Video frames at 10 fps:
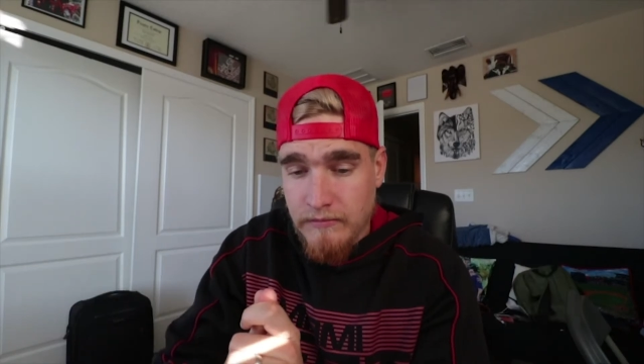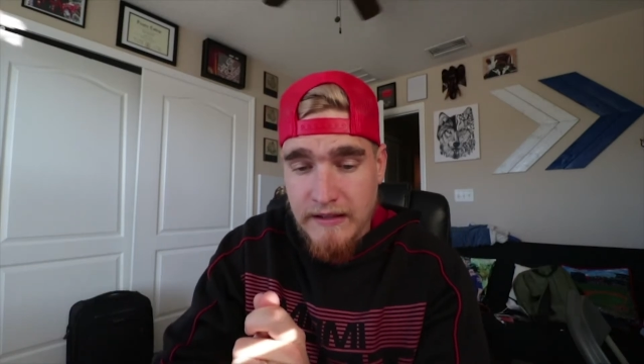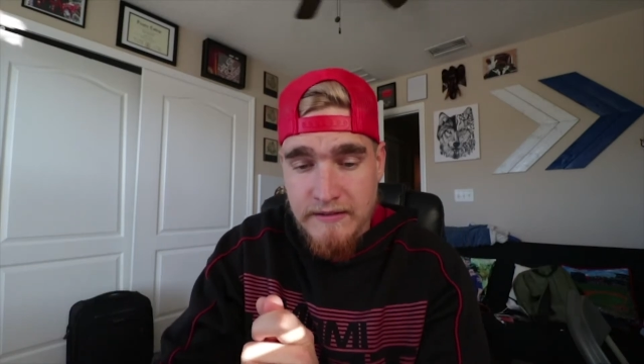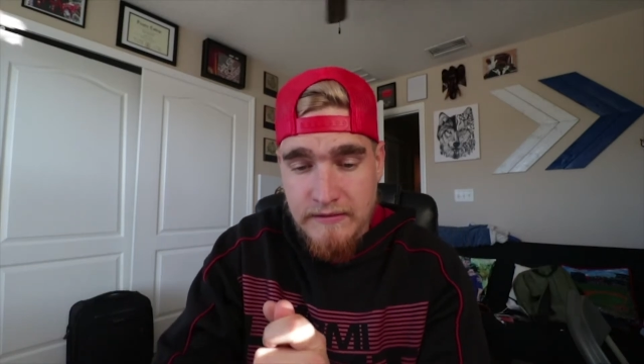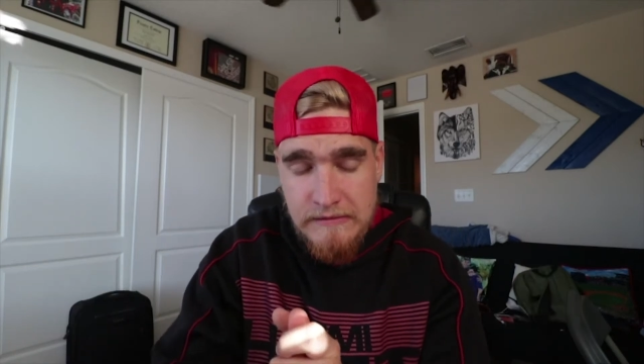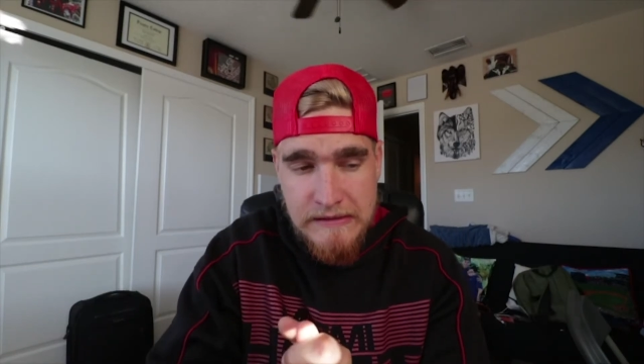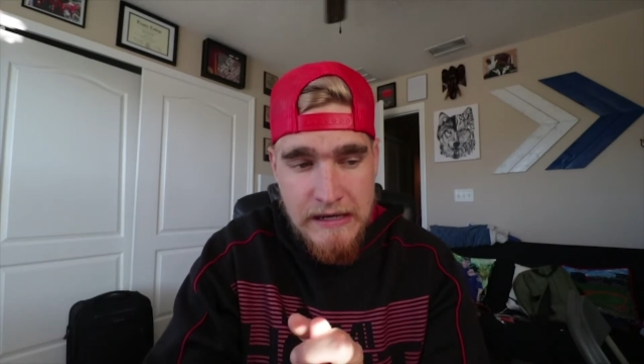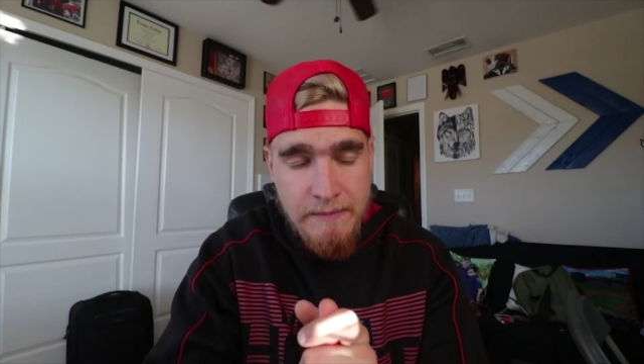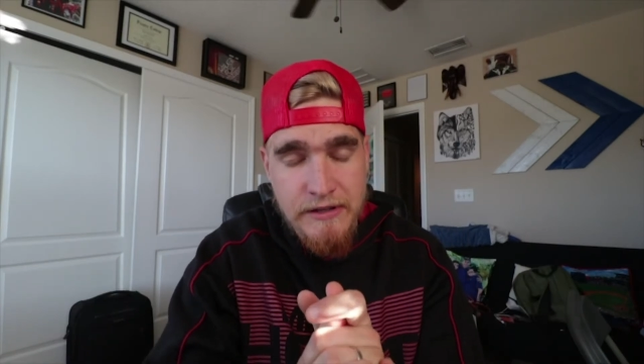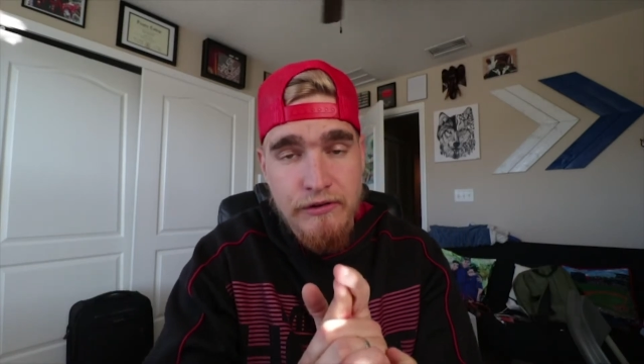That's
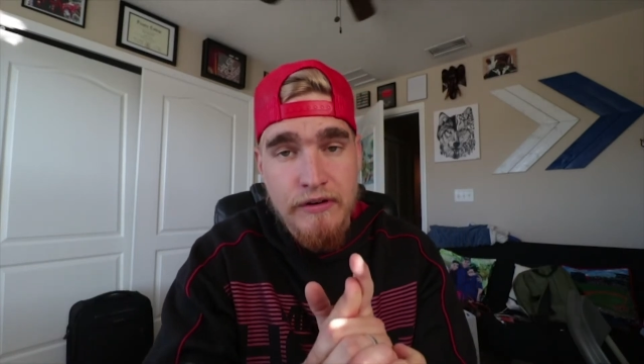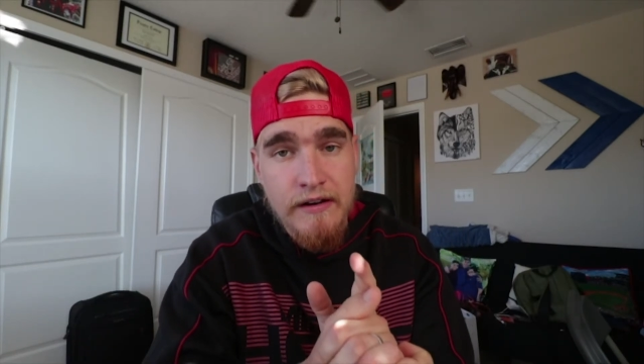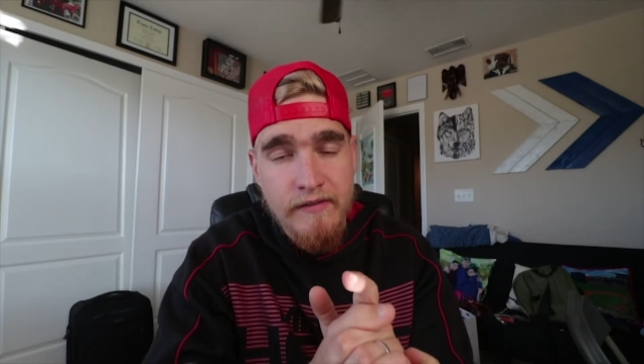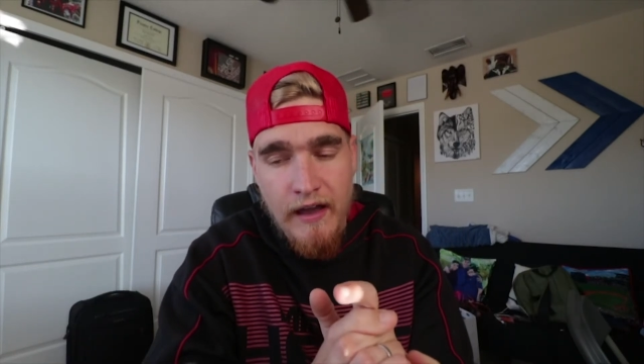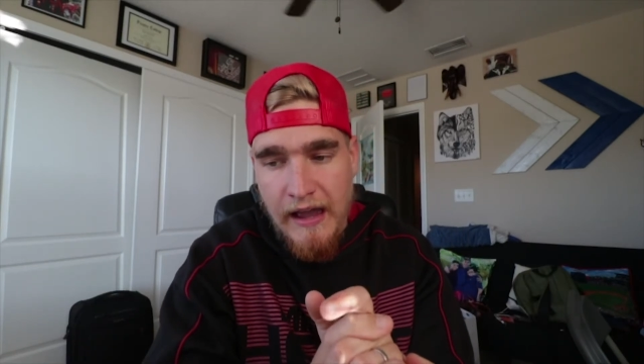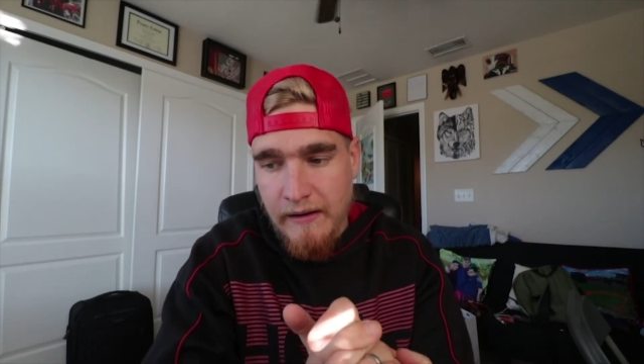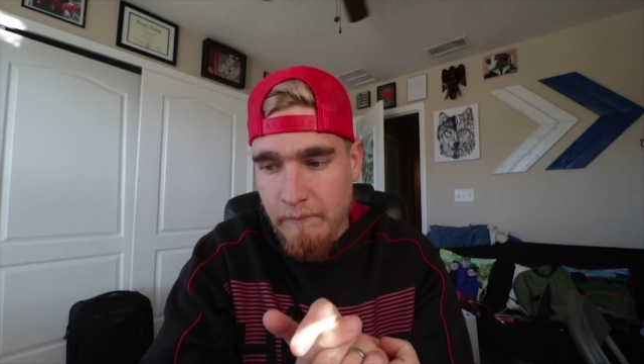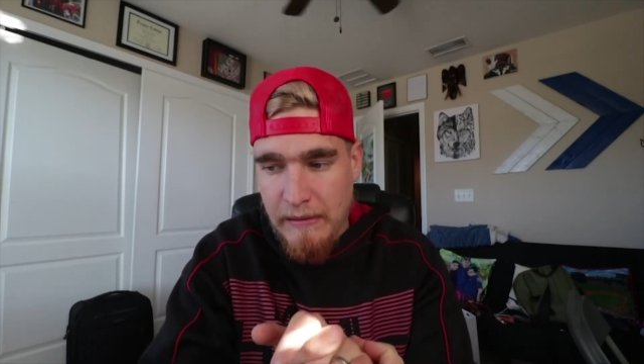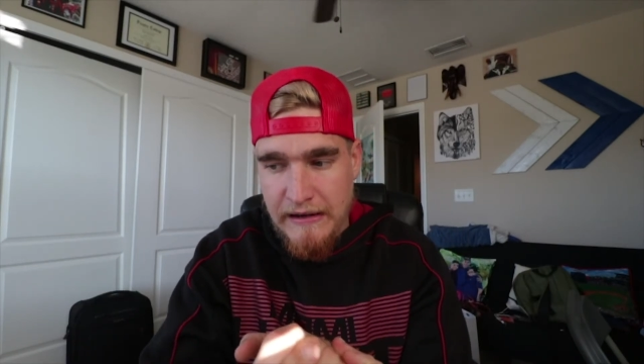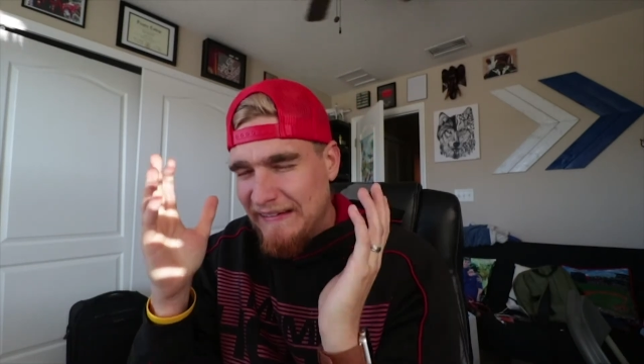up to you to decide.
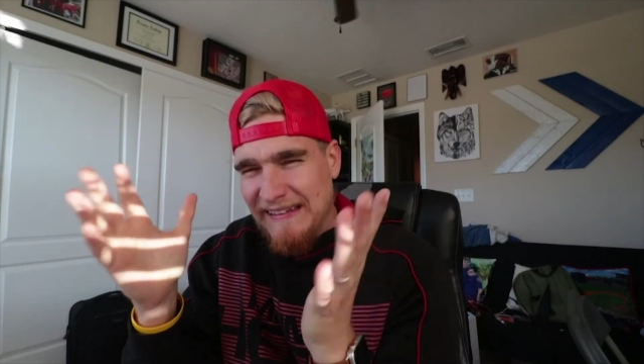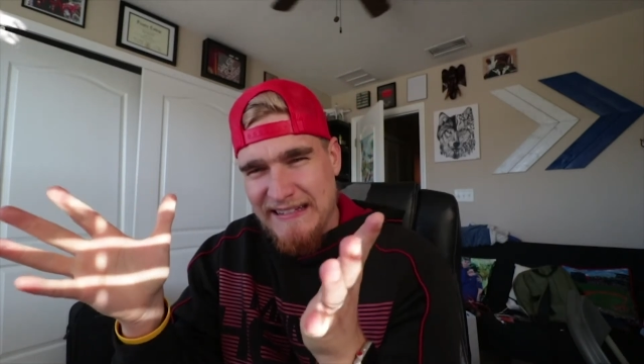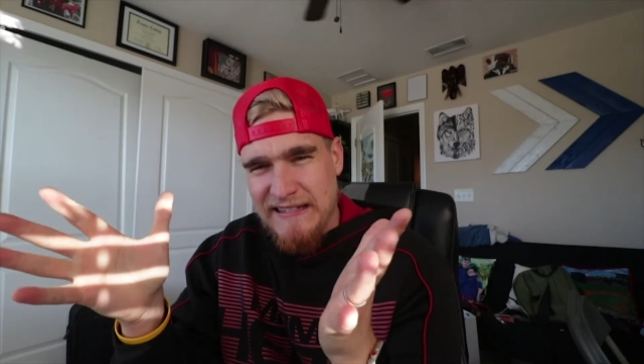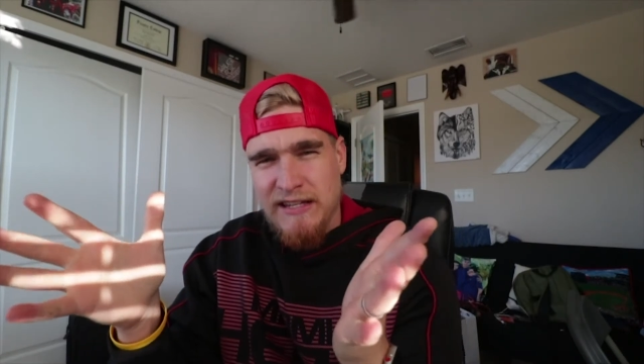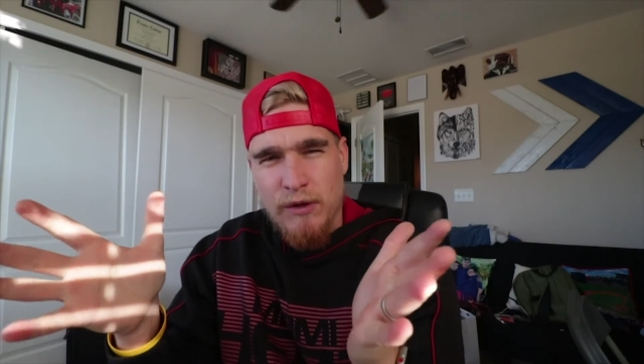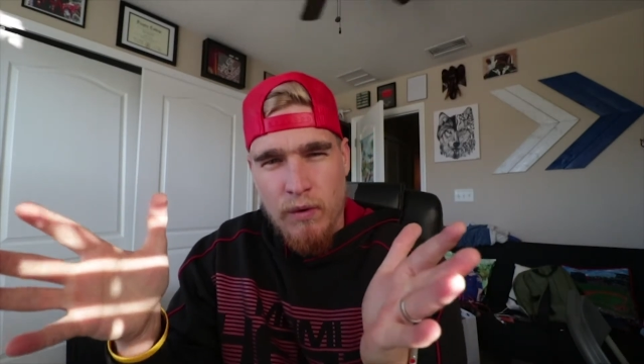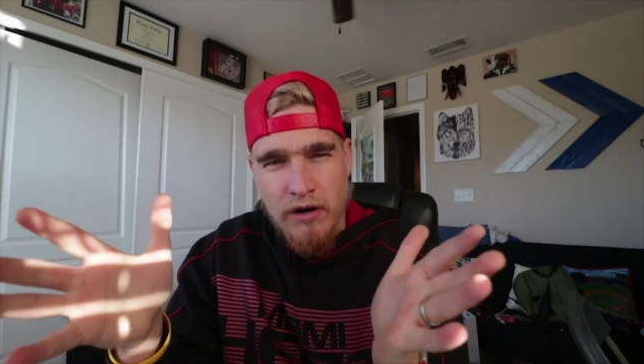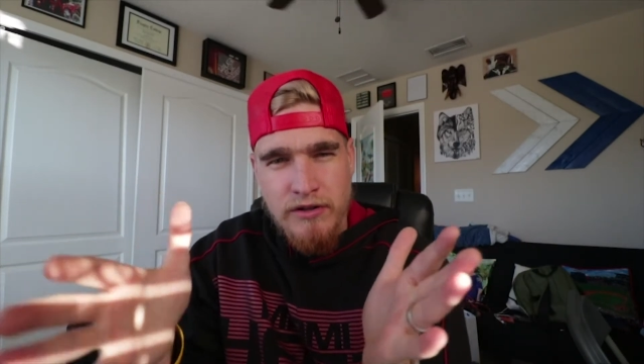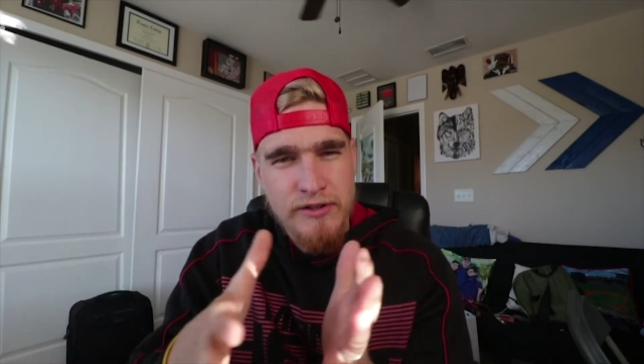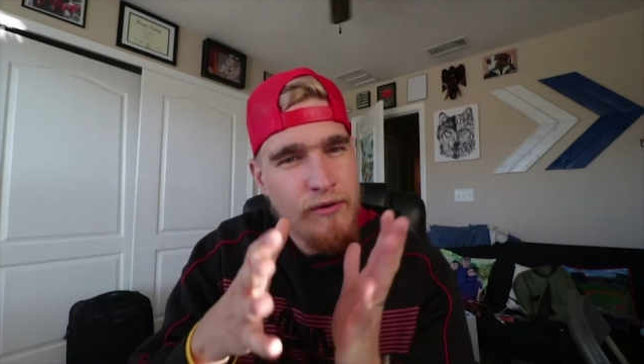But listen to the
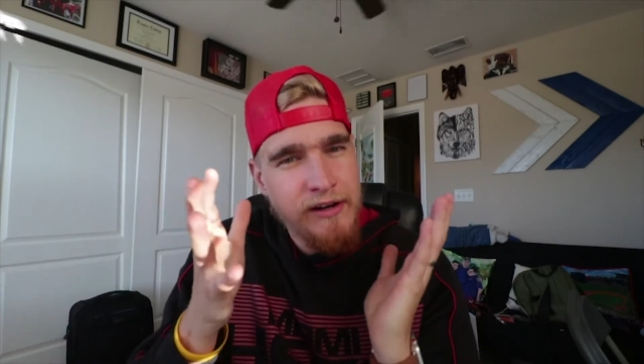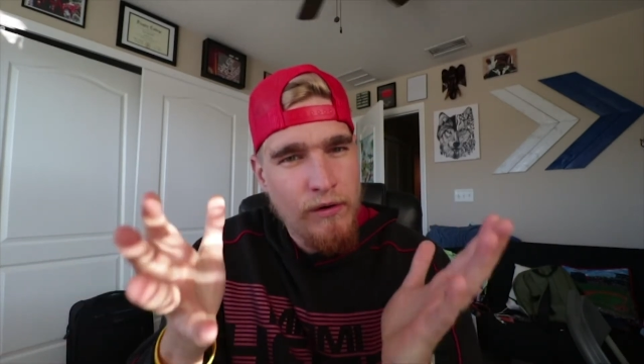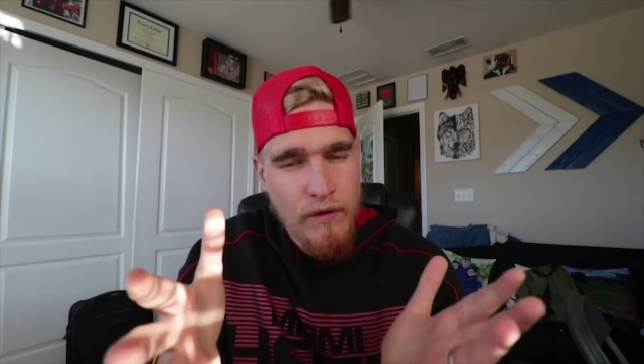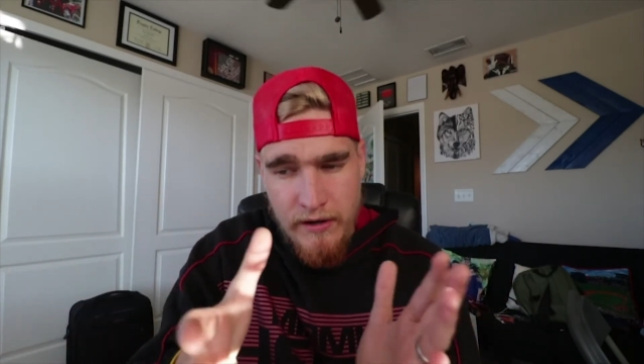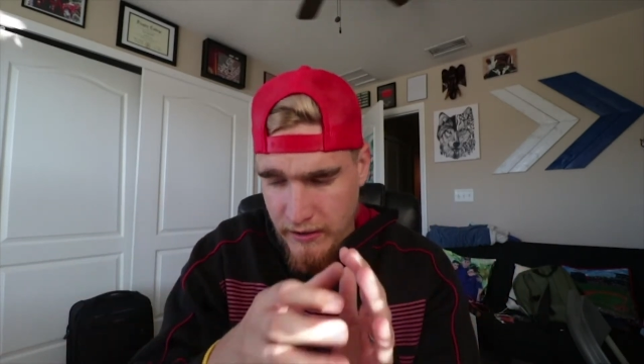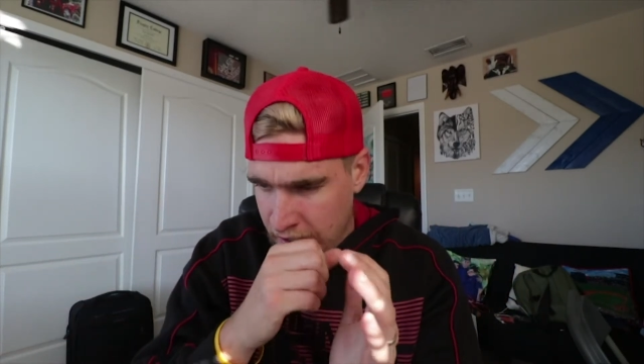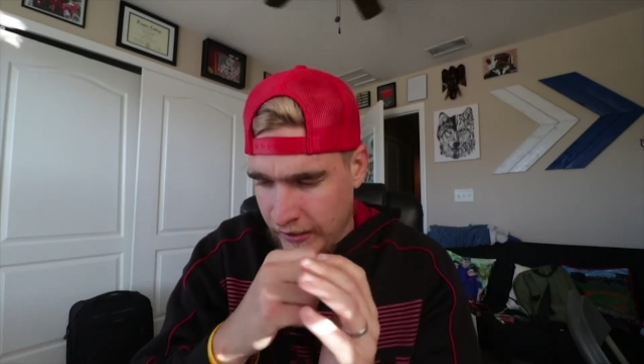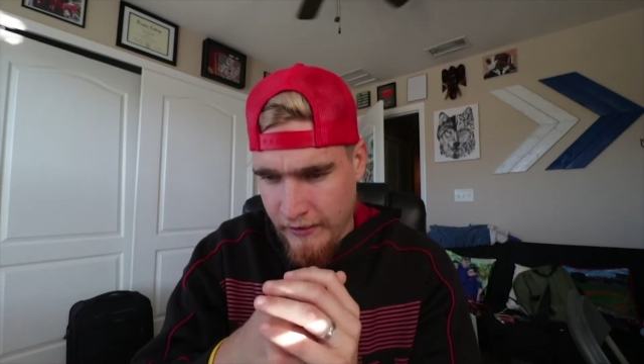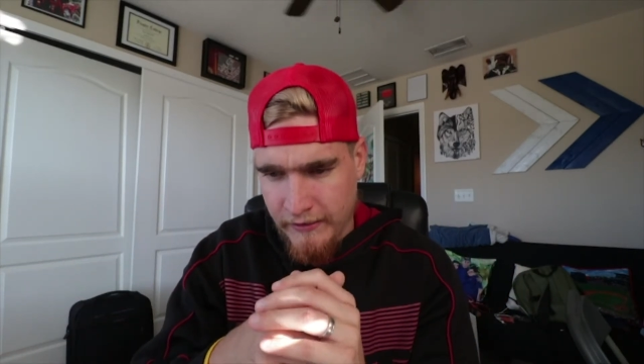words. Don't ignore it.